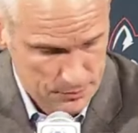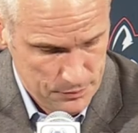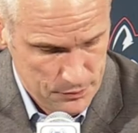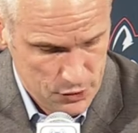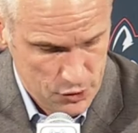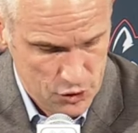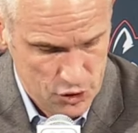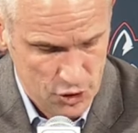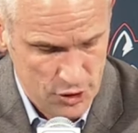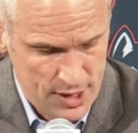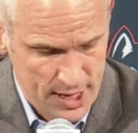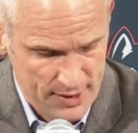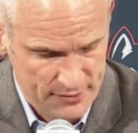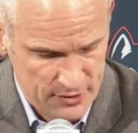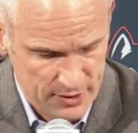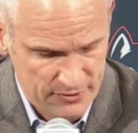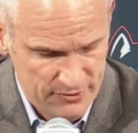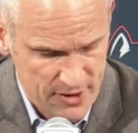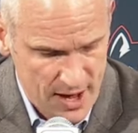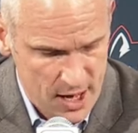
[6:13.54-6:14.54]
You shouldn't have
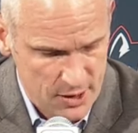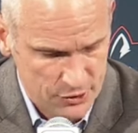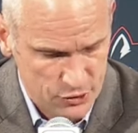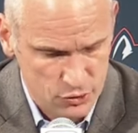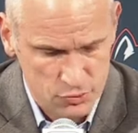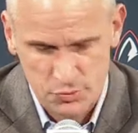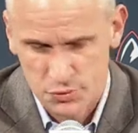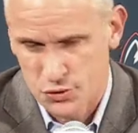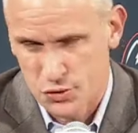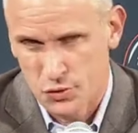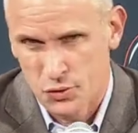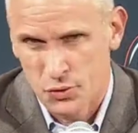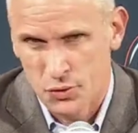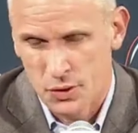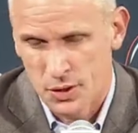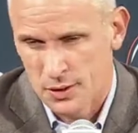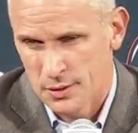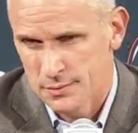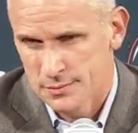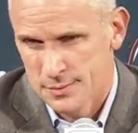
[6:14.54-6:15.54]
to volume
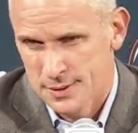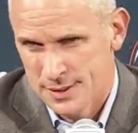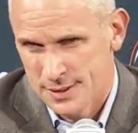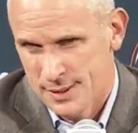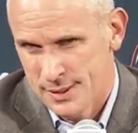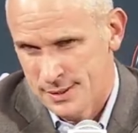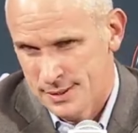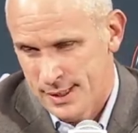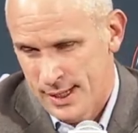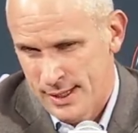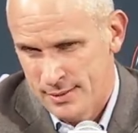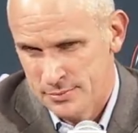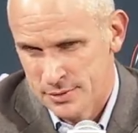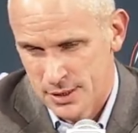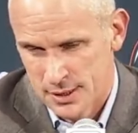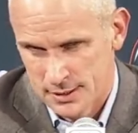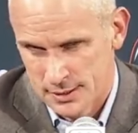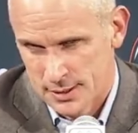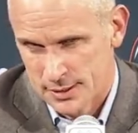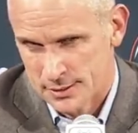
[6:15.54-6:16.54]
score in, in games
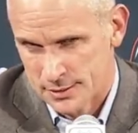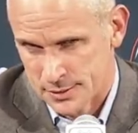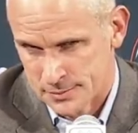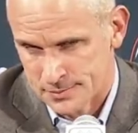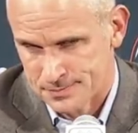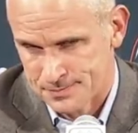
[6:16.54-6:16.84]
like this.